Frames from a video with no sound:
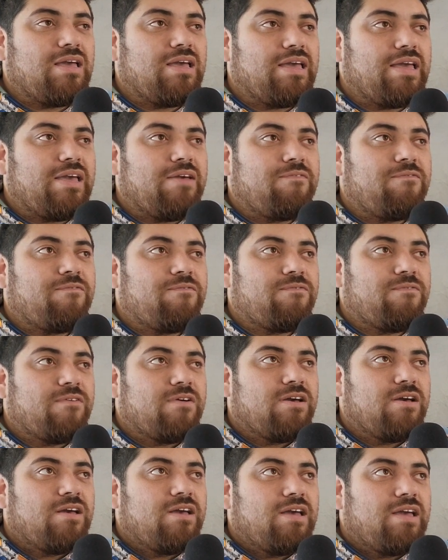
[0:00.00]
if,
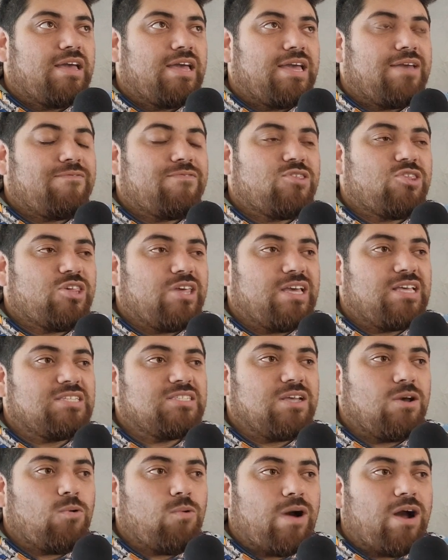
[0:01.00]
If she's
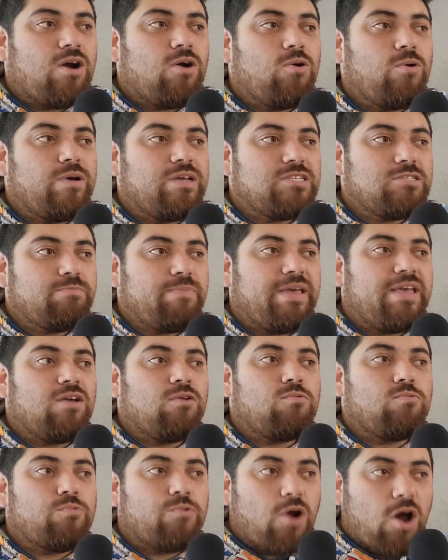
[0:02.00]
the one who is
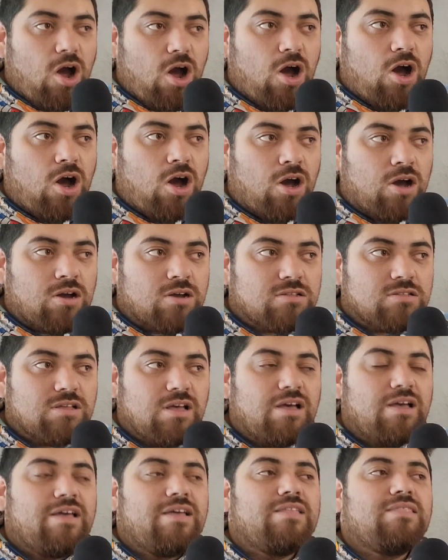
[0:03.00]
being wronged,
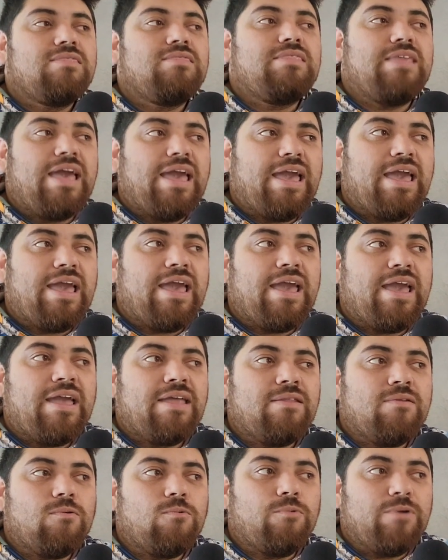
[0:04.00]

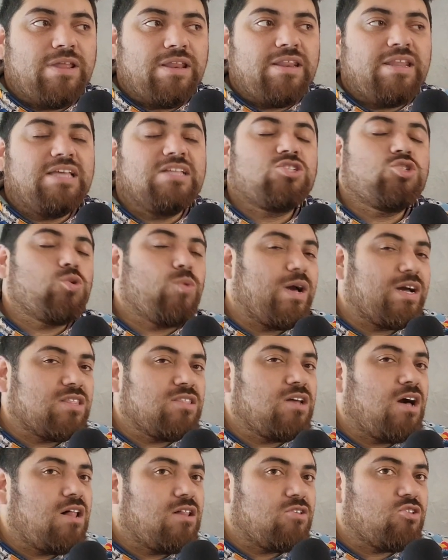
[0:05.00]
then we need to
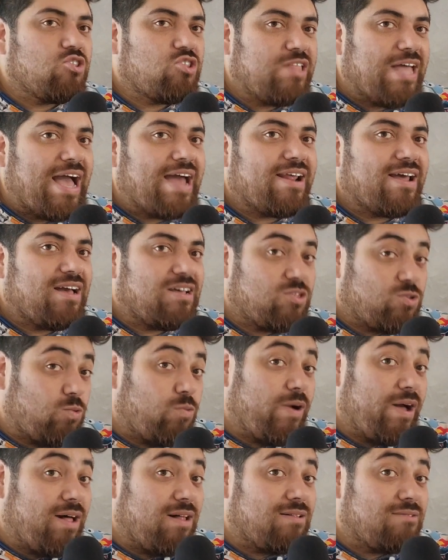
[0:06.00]
acknowledge that as
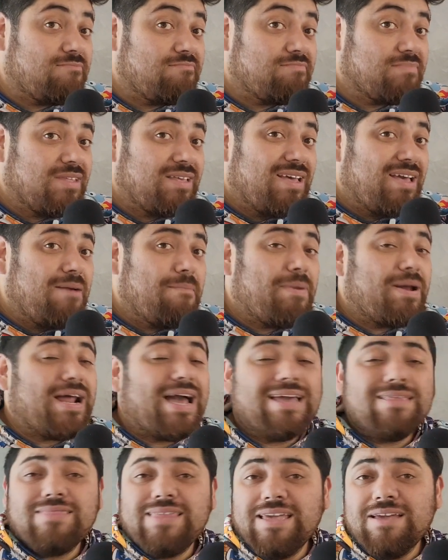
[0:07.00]
well. But
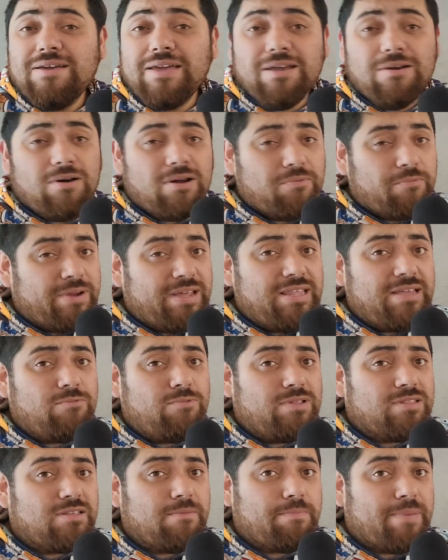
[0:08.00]
I think it really
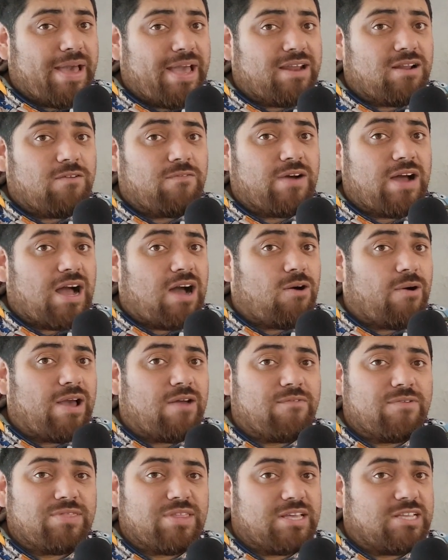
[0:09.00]
will depend on how
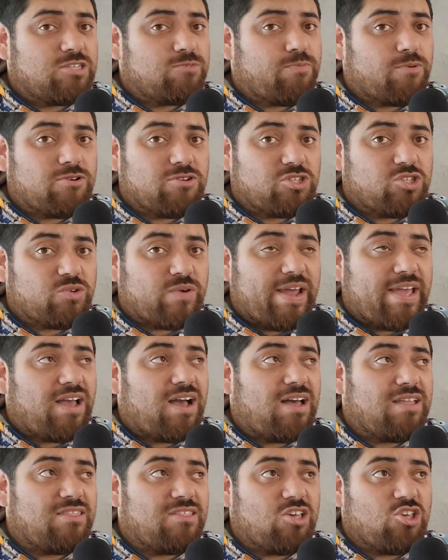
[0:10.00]
everything is portrayed
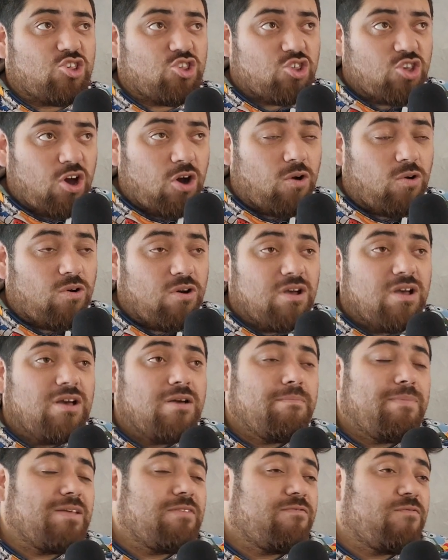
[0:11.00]
on the show.
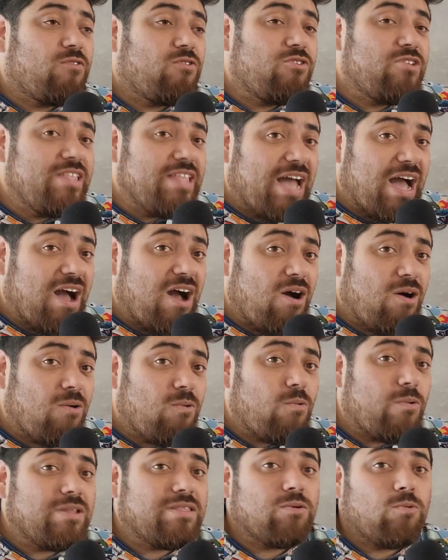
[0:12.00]
But for now,
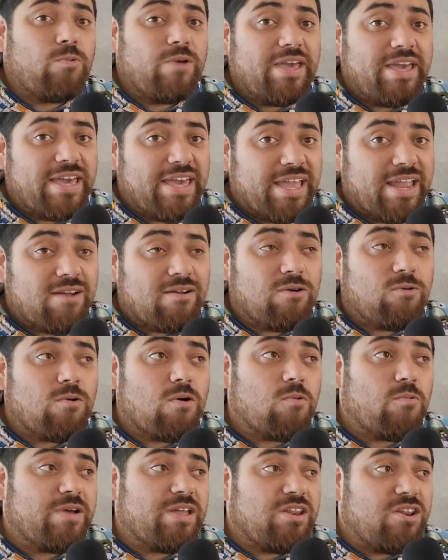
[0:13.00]
what we hear and
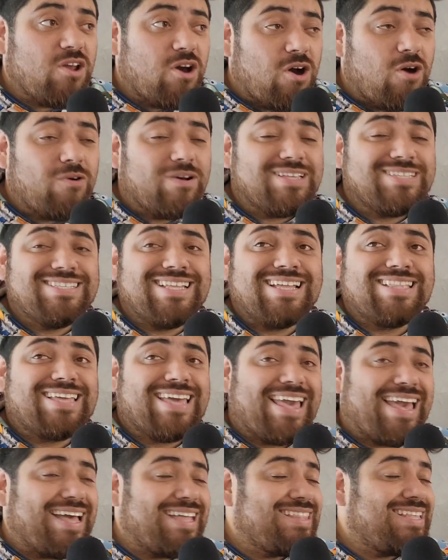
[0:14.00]
what we know is that
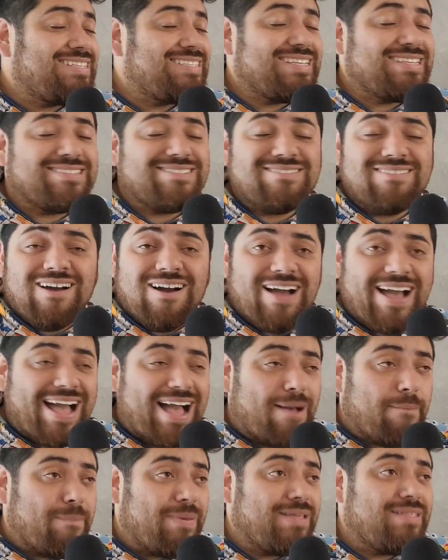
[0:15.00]
Candiace is not
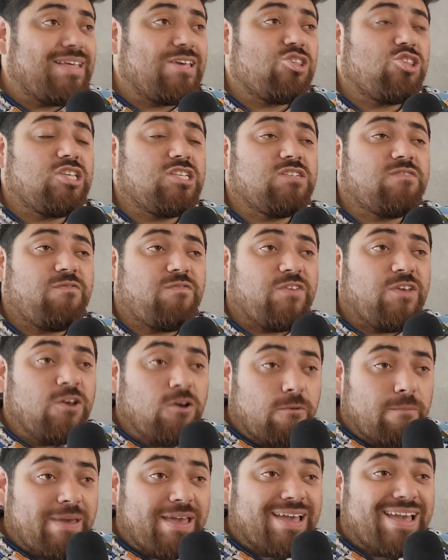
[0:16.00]
happy, that she's
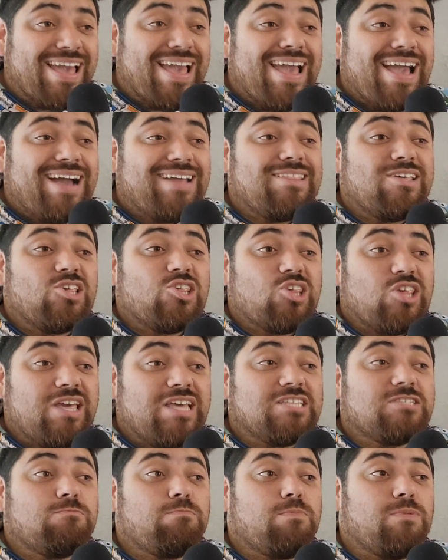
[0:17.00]
fuming, and that she
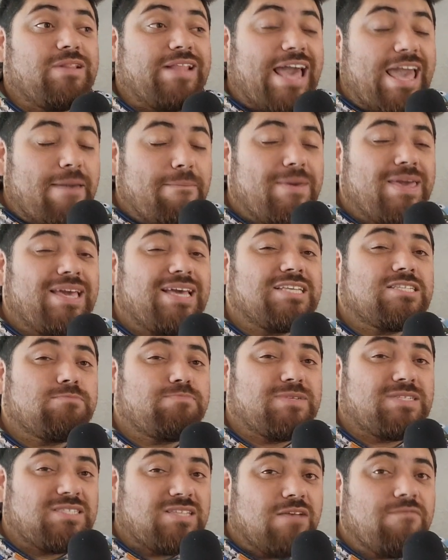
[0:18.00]
is blaming
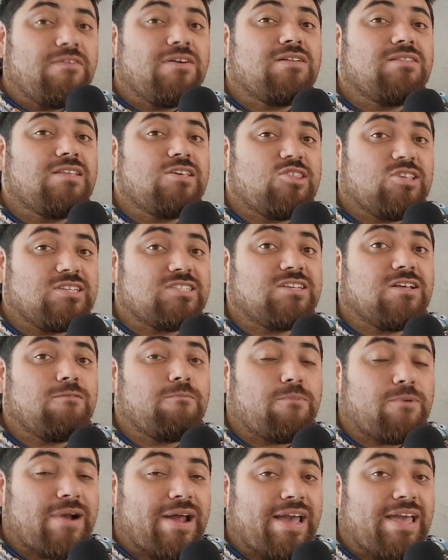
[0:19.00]
specifically Gizelle
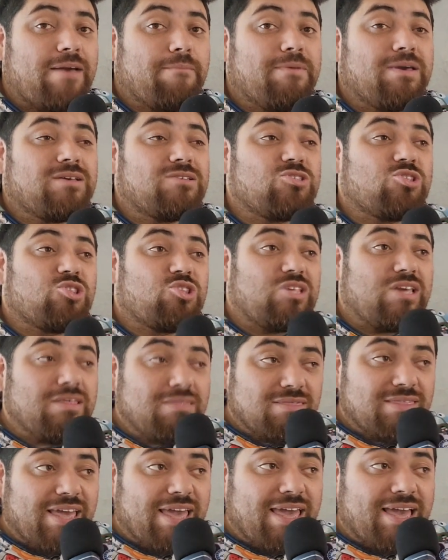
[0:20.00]
Bryant because she
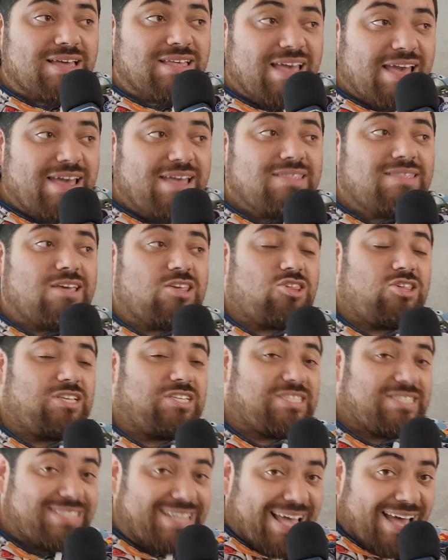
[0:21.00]
thinks that
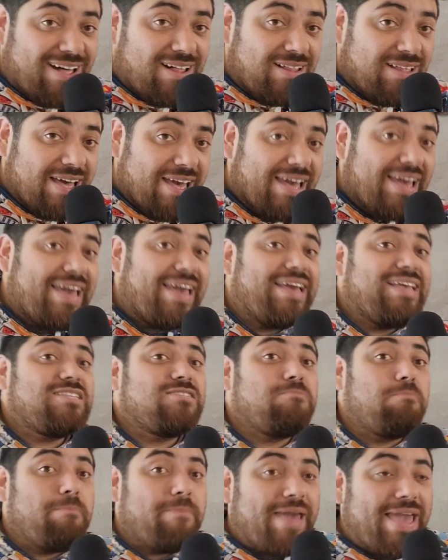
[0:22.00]
Gizelle
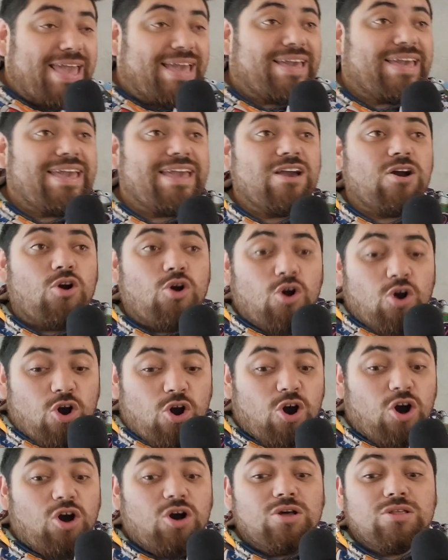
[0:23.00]
is making
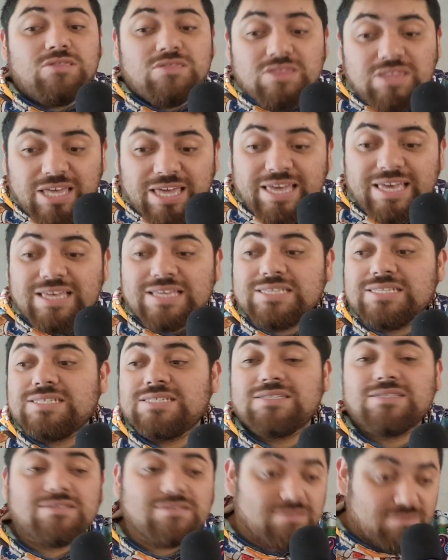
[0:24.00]
all
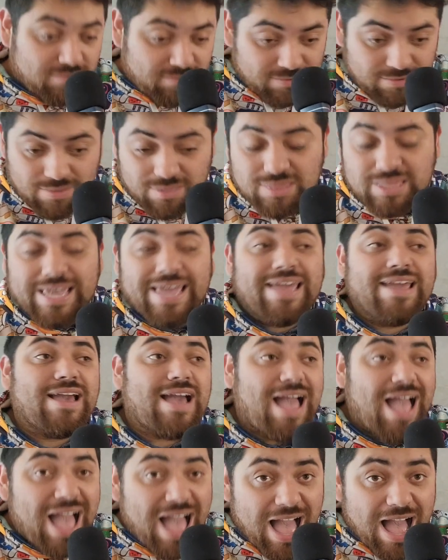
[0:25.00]
this thing
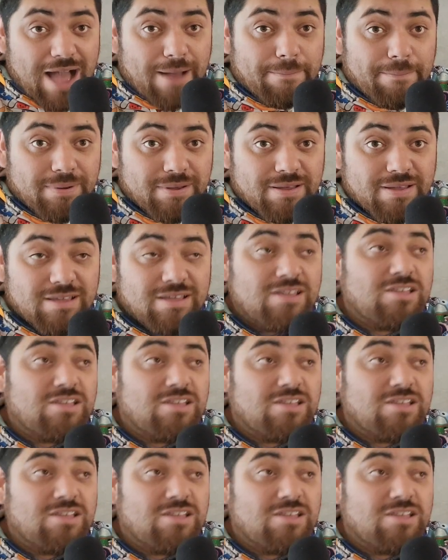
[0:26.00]
up